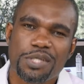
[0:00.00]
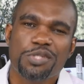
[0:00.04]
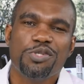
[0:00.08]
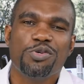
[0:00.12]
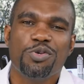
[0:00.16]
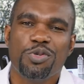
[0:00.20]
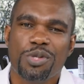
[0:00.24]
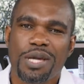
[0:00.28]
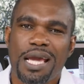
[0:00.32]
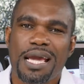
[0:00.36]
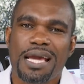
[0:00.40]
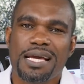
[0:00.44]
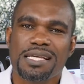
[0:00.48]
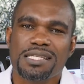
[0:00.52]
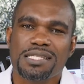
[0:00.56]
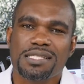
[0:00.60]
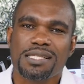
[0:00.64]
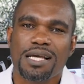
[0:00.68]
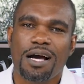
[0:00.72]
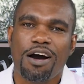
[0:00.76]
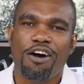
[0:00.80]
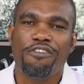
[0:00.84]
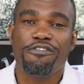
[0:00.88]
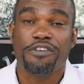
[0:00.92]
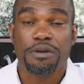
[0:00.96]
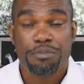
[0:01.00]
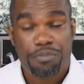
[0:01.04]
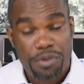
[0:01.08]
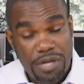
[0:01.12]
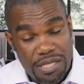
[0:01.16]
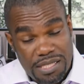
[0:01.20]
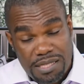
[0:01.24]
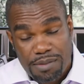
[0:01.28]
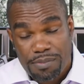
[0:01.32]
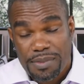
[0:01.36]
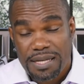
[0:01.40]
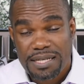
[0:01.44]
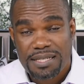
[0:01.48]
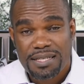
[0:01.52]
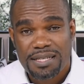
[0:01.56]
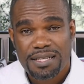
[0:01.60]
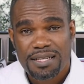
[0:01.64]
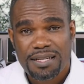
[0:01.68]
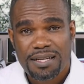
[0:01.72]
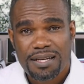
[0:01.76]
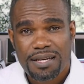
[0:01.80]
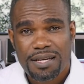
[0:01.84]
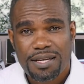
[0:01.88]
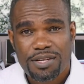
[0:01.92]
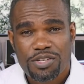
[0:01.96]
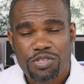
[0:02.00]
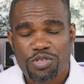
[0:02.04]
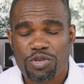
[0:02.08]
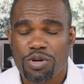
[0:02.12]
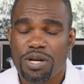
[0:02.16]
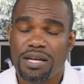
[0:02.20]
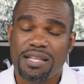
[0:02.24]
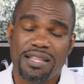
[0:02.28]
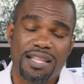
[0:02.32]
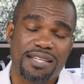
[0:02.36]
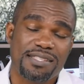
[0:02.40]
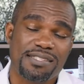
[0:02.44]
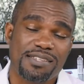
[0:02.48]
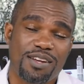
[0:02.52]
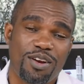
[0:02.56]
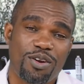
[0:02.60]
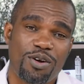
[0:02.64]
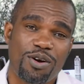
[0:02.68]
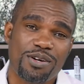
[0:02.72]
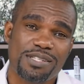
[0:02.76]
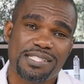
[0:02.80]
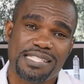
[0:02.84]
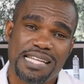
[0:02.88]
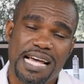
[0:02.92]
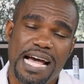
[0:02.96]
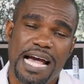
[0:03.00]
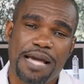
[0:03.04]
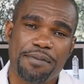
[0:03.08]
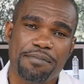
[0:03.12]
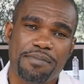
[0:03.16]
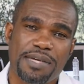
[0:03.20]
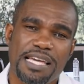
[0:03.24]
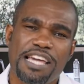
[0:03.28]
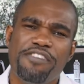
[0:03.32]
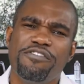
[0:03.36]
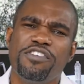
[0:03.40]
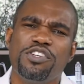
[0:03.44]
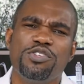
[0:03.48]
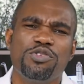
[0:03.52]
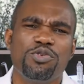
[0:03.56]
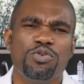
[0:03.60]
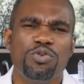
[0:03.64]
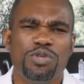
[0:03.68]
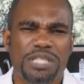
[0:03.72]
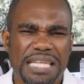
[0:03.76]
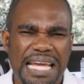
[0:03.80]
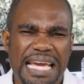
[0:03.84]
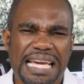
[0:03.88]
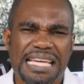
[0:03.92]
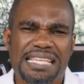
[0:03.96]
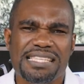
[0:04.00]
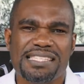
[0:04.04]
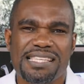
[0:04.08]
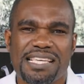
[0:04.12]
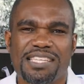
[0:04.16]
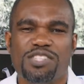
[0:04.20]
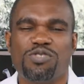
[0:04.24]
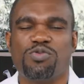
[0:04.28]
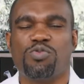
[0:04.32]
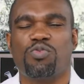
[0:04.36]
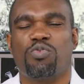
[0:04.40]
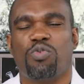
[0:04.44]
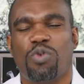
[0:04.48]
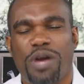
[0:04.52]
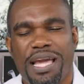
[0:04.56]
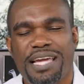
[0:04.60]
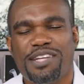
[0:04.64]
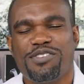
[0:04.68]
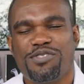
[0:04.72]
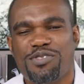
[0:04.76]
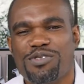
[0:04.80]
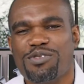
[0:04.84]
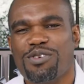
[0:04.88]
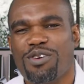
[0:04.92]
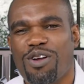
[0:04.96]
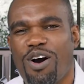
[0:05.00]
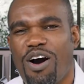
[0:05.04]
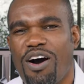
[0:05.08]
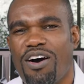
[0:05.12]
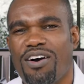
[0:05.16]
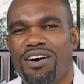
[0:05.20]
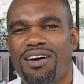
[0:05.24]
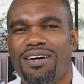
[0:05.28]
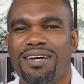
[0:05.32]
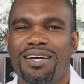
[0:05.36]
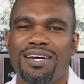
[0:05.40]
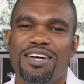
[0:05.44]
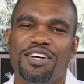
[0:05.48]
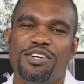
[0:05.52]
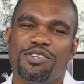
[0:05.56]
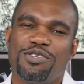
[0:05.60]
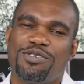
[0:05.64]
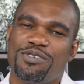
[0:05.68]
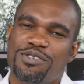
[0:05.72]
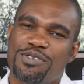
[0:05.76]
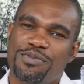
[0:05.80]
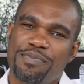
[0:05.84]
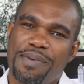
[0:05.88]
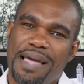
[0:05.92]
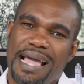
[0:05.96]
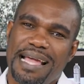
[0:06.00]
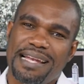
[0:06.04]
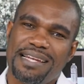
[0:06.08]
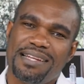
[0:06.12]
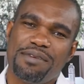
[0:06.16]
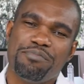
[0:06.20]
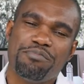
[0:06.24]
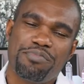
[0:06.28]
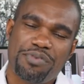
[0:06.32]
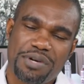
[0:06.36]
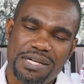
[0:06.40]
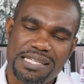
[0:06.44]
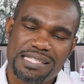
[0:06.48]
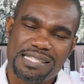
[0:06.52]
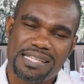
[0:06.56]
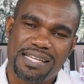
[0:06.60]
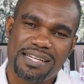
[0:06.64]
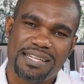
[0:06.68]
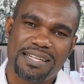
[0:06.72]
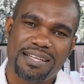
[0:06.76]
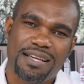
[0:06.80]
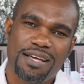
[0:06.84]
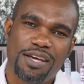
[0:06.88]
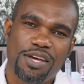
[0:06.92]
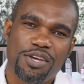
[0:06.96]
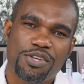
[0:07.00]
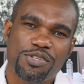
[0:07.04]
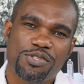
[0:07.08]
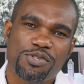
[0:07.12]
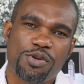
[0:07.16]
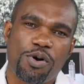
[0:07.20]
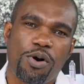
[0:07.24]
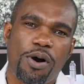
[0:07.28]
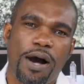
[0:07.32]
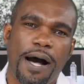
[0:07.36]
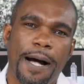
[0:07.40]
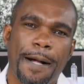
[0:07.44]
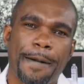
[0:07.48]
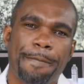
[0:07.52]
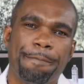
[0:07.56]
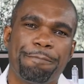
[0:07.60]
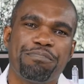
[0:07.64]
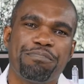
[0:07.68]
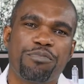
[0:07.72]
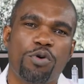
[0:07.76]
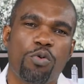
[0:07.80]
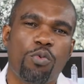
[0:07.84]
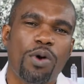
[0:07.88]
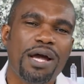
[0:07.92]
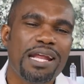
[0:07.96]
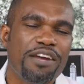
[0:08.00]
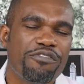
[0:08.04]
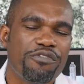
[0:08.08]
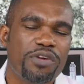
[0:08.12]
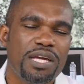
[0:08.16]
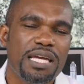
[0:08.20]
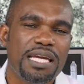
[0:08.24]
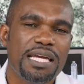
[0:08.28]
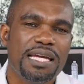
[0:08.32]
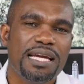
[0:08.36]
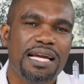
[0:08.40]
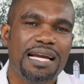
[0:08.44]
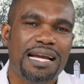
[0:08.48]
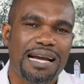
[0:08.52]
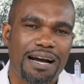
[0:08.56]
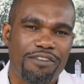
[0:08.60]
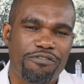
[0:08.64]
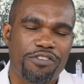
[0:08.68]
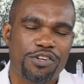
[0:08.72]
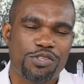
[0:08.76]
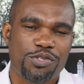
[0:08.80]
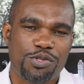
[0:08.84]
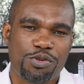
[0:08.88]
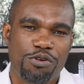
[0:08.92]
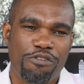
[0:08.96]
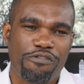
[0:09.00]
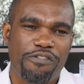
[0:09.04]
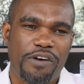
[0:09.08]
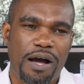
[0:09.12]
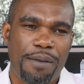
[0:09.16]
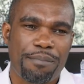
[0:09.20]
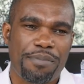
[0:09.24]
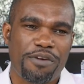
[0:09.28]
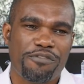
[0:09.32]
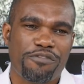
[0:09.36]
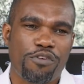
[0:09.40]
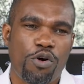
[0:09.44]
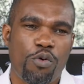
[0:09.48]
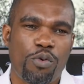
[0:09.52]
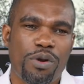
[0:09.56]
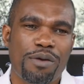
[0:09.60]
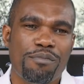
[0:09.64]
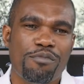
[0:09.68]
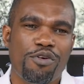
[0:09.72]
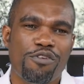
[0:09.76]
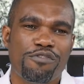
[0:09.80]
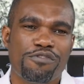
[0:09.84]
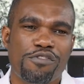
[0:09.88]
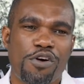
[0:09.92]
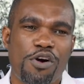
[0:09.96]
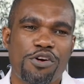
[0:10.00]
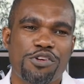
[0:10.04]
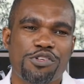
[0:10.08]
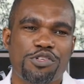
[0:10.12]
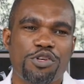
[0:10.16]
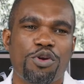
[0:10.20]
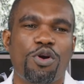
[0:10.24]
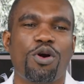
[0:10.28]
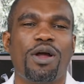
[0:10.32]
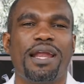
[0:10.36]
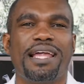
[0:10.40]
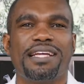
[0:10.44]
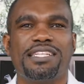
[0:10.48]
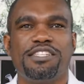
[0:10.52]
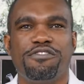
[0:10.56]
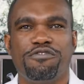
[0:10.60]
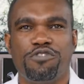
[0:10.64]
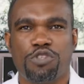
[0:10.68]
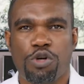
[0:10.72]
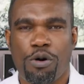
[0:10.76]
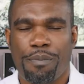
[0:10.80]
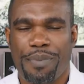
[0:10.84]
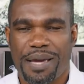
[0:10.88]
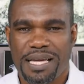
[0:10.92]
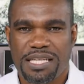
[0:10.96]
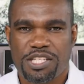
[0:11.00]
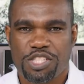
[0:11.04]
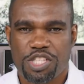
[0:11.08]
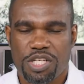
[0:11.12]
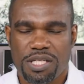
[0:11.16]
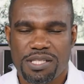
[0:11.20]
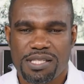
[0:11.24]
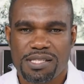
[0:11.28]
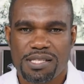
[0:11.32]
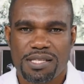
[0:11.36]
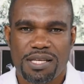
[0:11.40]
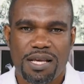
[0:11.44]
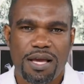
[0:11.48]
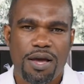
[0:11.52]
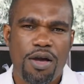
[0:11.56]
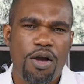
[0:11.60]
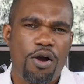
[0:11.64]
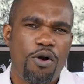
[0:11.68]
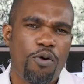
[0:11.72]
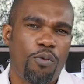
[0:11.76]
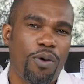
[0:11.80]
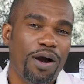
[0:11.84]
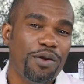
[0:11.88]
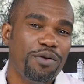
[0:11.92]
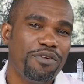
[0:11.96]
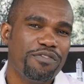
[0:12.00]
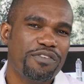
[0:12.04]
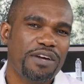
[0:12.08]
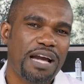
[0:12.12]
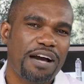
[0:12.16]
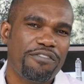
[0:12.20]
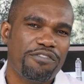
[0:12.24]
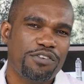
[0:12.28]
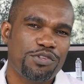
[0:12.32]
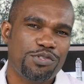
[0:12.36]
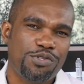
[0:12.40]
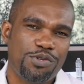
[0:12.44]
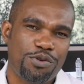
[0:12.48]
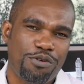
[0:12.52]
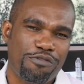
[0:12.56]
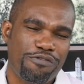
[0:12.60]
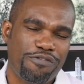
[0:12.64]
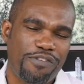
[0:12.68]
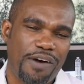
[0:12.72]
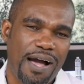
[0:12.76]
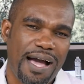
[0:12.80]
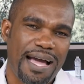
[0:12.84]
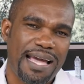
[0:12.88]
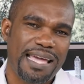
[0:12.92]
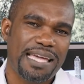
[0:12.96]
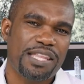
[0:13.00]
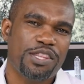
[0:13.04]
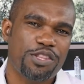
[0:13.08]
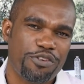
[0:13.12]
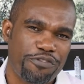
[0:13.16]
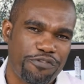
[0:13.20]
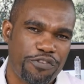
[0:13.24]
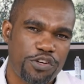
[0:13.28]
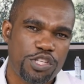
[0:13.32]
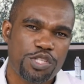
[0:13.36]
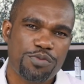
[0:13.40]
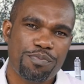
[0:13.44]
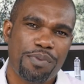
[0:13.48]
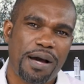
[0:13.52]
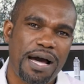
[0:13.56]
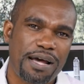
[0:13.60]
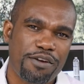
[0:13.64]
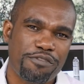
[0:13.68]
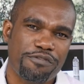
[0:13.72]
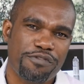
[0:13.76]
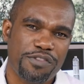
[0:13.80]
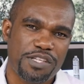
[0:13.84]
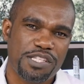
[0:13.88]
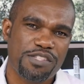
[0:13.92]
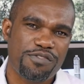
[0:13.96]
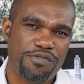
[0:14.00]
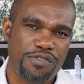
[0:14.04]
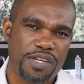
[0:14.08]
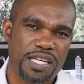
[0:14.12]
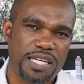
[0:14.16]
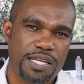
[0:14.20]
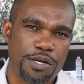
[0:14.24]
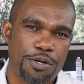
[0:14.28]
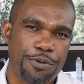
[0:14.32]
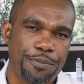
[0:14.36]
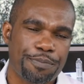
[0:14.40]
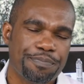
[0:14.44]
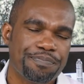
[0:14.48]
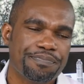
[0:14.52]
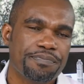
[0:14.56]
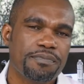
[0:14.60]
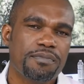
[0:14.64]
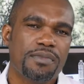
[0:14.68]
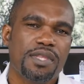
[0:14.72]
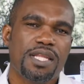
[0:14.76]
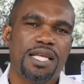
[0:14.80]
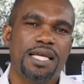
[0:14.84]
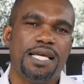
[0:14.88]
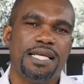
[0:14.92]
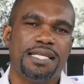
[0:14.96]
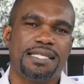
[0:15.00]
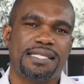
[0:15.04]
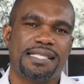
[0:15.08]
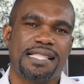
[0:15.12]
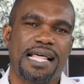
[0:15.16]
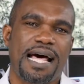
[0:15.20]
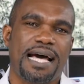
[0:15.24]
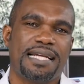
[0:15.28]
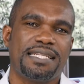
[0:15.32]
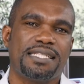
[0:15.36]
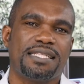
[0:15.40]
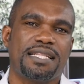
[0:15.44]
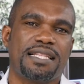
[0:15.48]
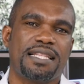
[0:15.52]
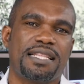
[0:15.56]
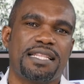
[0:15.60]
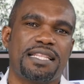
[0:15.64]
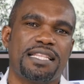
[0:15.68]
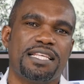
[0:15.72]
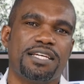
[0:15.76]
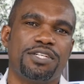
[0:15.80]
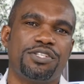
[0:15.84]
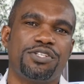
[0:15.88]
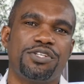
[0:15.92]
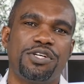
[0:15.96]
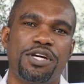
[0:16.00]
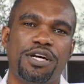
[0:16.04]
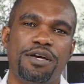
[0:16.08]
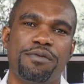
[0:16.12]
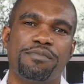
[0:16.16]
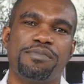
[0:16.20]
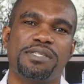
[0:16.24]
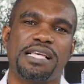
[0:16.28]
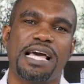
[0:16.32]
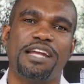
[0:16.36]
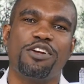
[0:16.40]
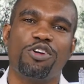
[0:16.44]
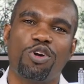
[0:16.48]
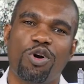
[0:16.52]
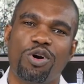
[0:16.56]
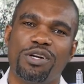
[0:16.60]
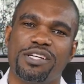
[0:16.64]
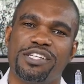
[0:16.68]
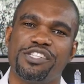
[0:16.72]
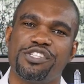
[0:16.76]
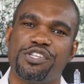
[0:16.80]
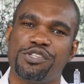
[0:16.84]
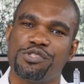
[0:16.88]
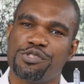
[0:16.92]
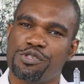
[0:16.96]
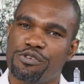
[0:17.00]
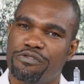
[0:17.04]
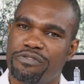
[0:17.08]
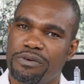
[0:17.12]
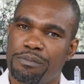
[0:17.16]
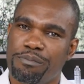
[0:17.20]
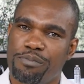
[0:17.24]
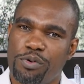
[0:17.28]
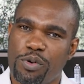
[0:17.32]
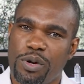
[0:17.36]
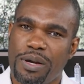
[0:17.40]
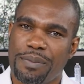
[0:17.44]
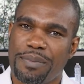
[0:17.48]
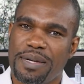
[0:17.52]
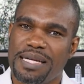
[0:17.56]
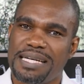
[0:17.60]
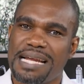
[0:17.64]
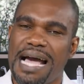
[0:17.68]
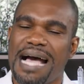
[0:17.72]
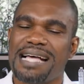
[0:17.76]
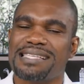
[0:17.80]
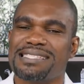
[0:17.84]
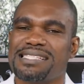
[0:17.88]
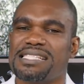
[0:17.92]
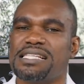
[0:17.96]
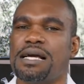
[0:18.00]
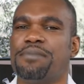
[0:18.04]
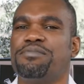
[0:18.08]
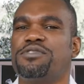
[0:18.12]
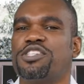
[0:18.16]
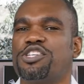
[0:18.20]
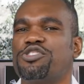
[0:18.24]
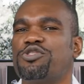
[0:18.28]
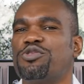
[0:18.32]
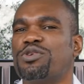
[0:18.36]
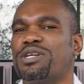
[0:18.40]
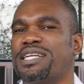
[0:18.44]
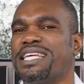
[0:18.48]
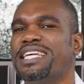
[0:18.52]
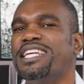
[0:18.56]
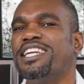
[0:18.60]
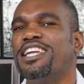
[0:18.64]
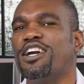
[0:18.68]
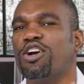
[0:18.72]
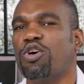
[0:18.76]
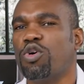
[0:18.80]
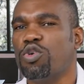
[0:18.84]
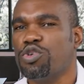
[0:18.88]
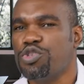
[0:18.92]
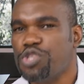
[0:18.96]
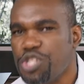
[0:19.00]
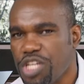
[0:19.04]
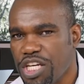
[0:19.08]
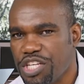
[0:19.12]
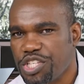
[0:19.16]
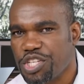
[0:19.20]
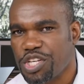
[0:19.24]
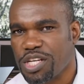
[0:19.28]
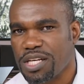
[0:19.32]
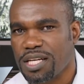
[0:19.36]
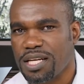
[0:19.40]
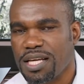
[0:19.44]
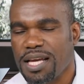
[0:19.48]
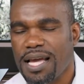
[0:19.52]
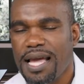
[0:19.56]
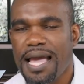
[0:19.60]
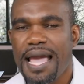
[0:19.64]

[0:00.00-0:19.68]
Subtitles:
2 years of imprisonment? Surely that's a long time. Even 2 days is way too long to spend in prison. So what have we covered so far before we move on to collective job actions? What we've covered so far in the first part of this video is that the terms and conditions of employment are subject to renegotiation.